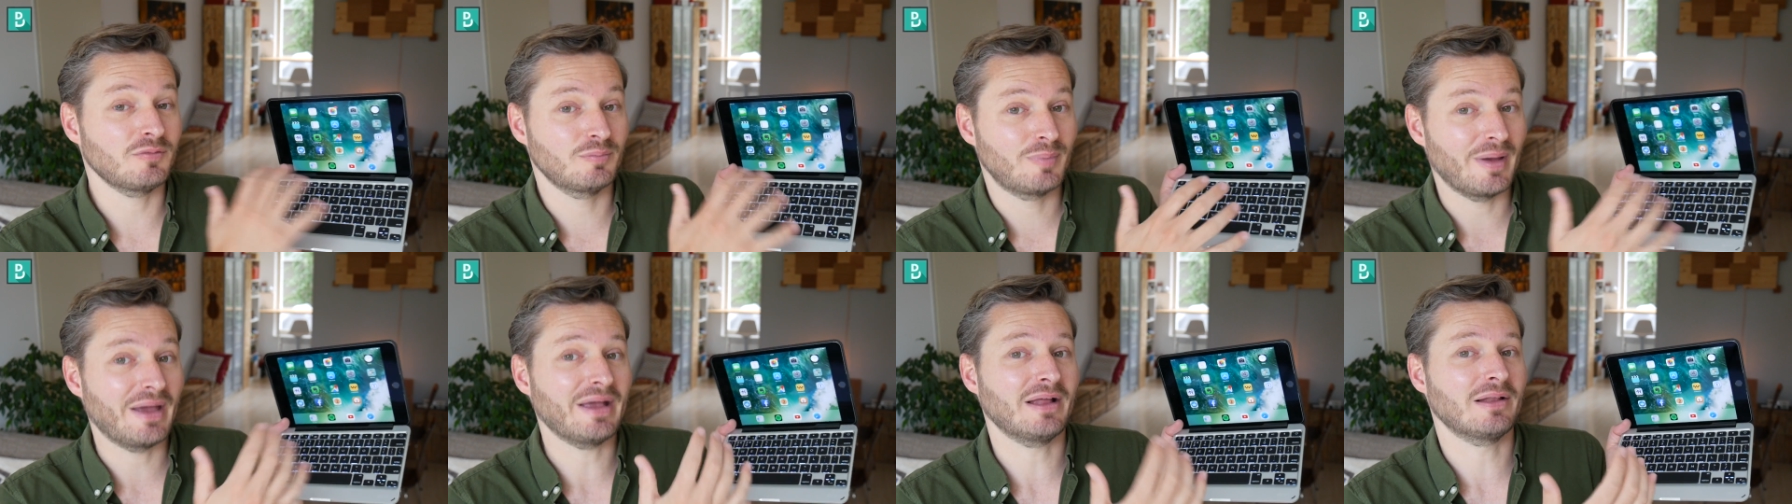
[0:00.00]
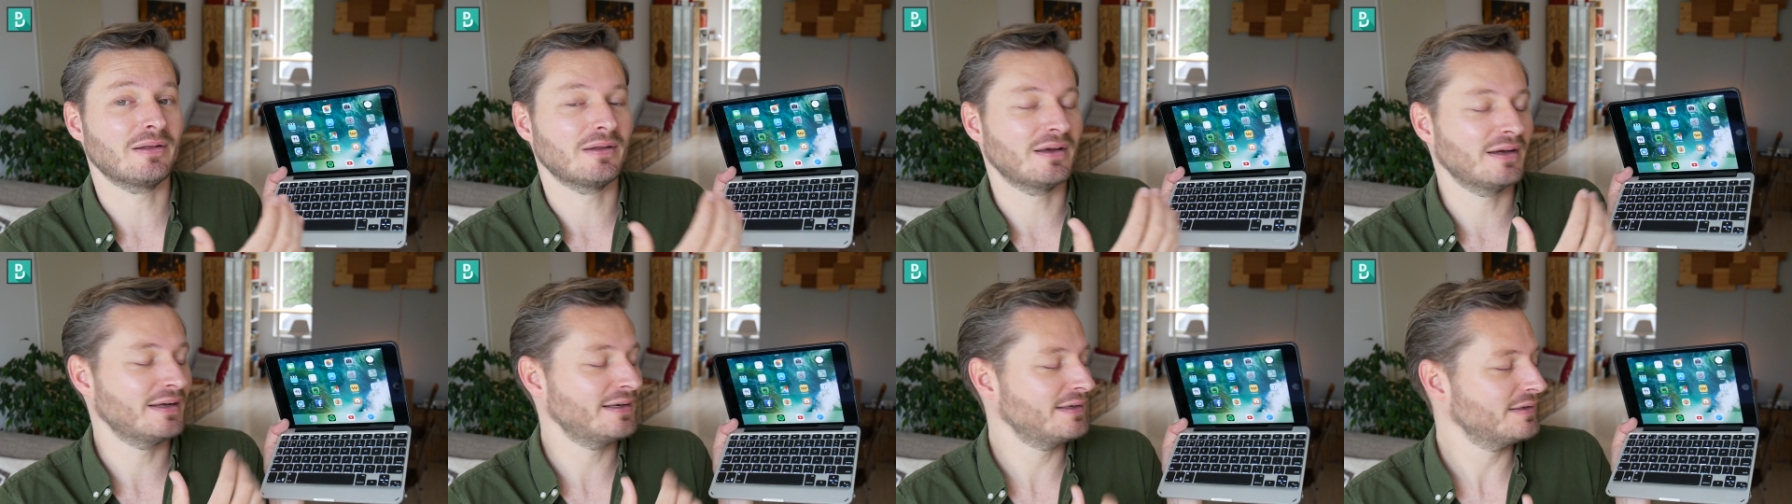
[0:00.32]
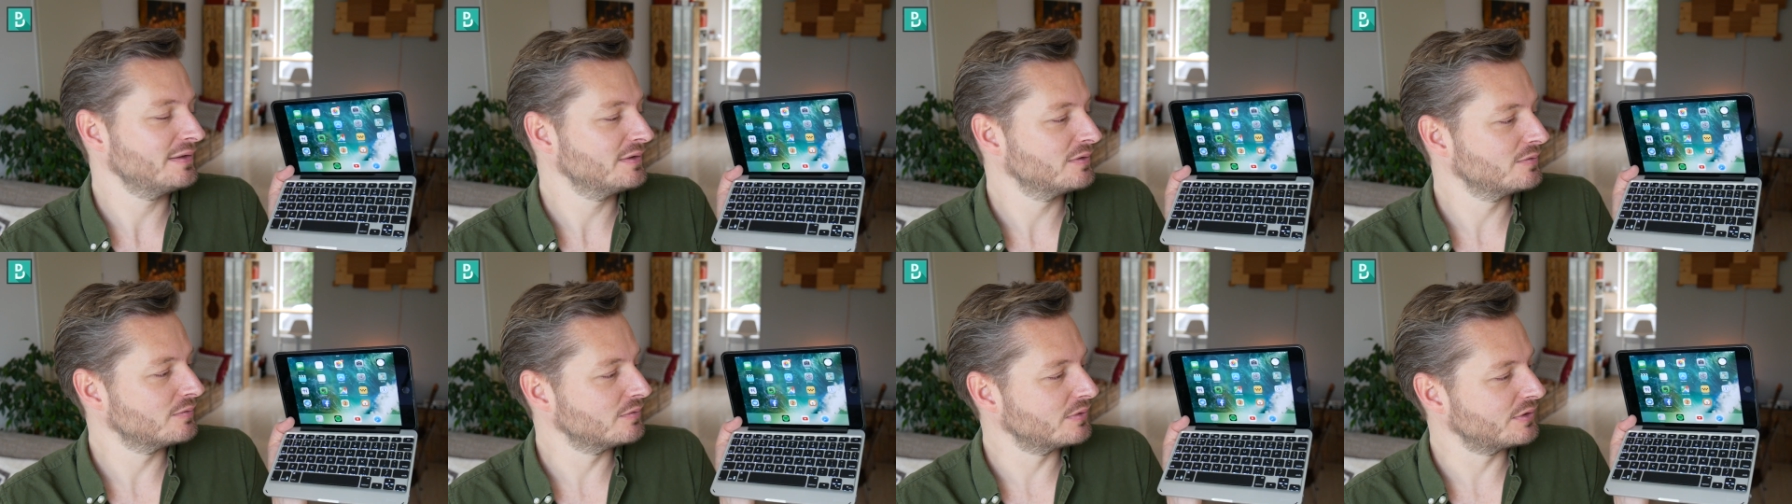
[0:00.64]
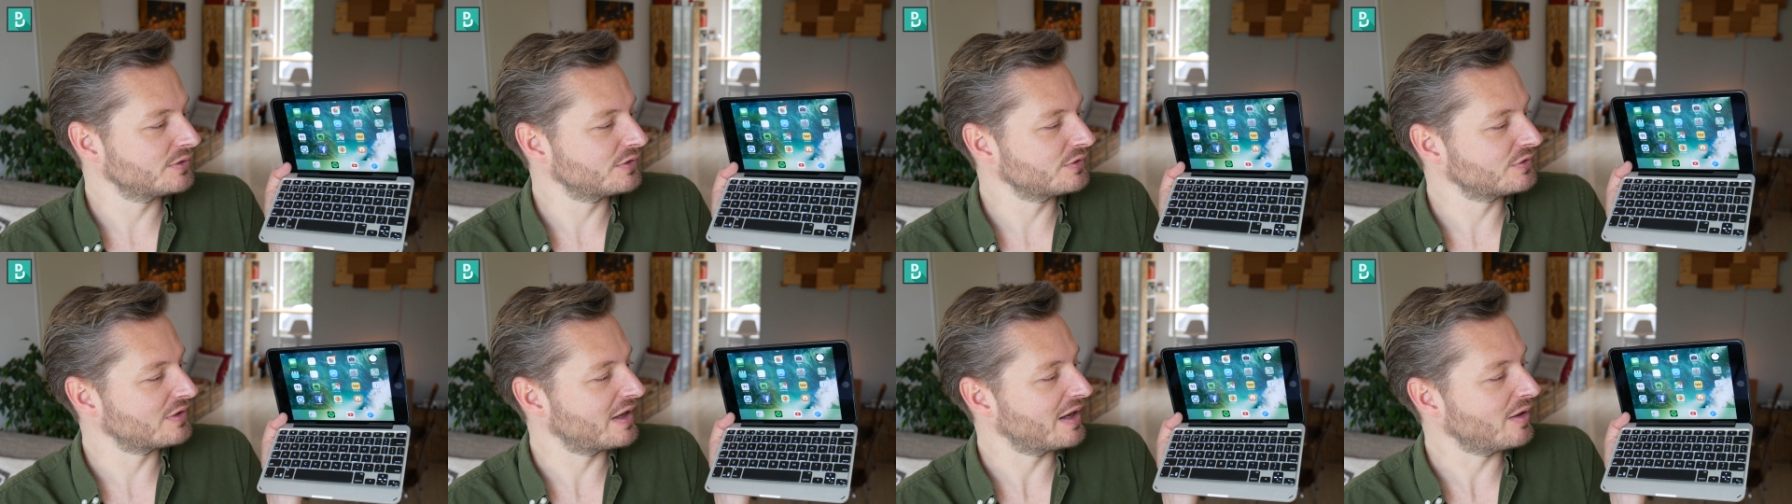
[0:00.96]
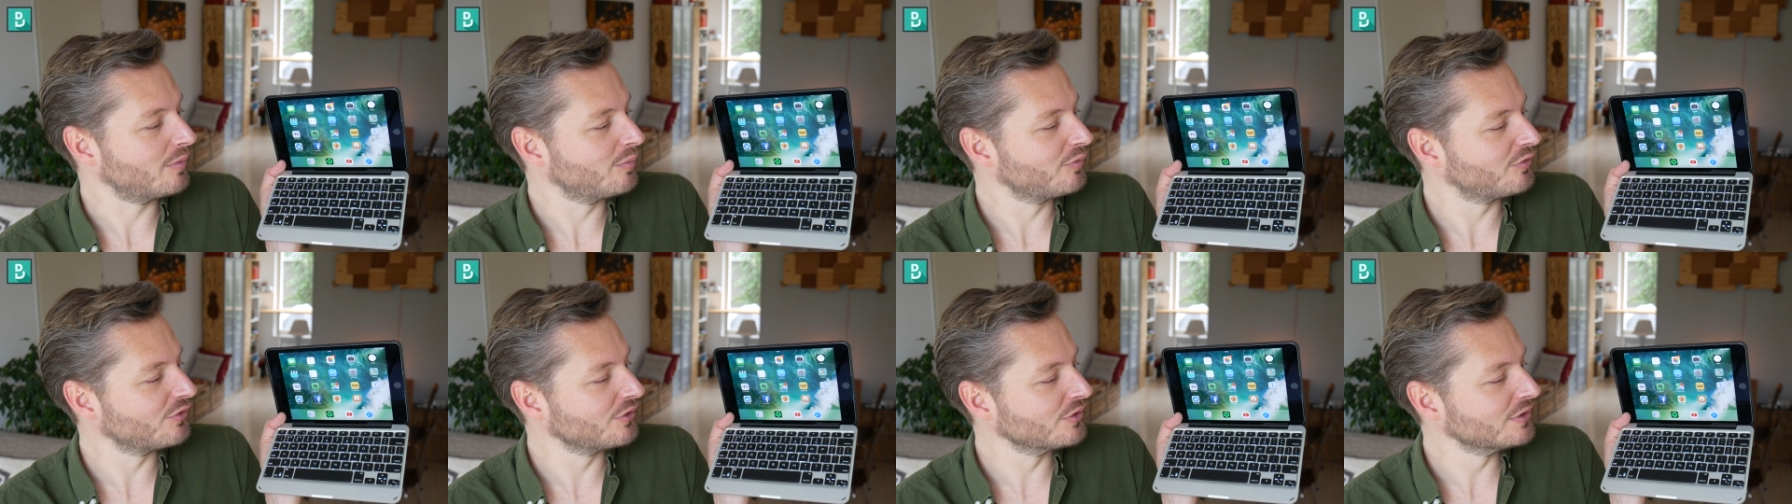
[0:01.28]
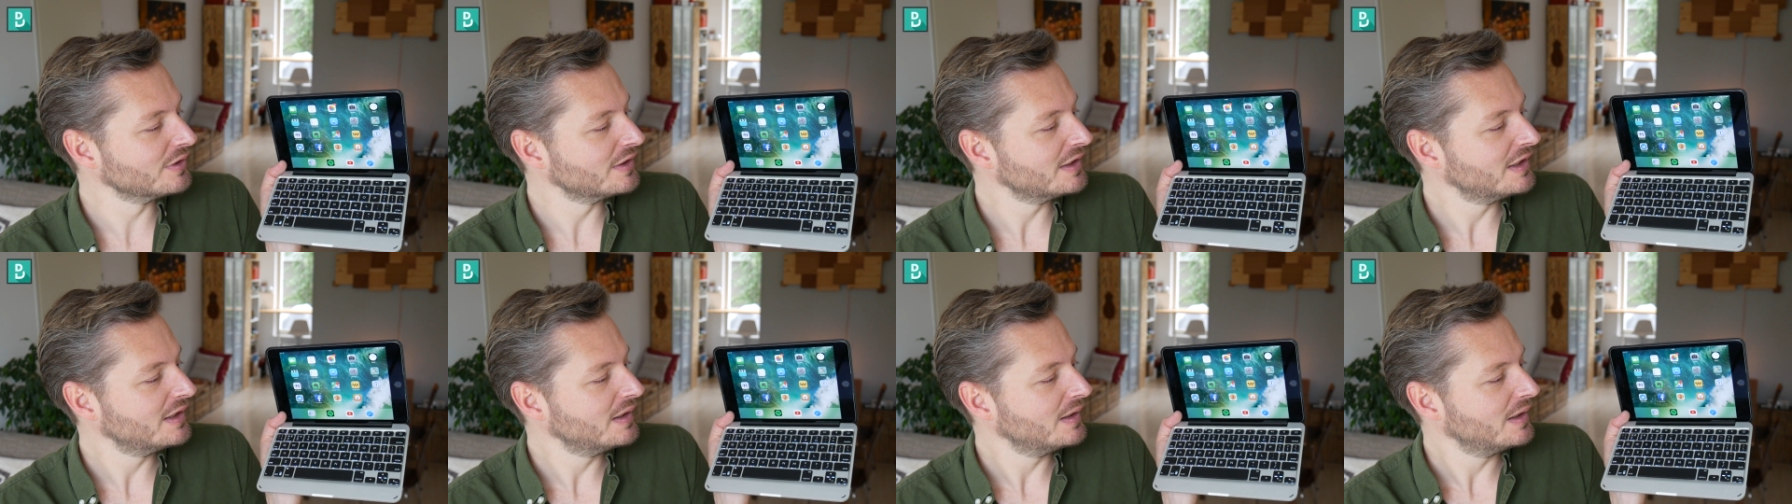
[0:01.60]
backlight, which is helpful.